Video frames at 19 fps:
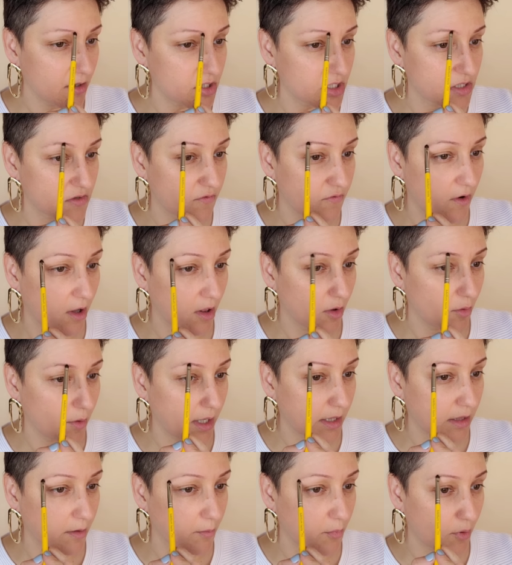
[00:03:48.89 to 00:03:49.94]
just
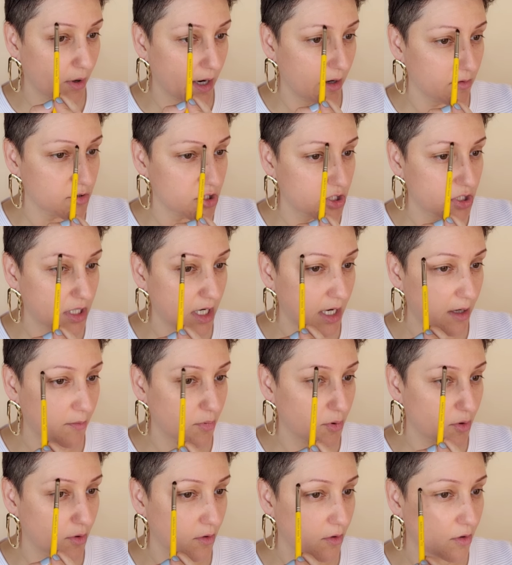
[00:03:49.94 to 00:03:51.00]
following the brow shape.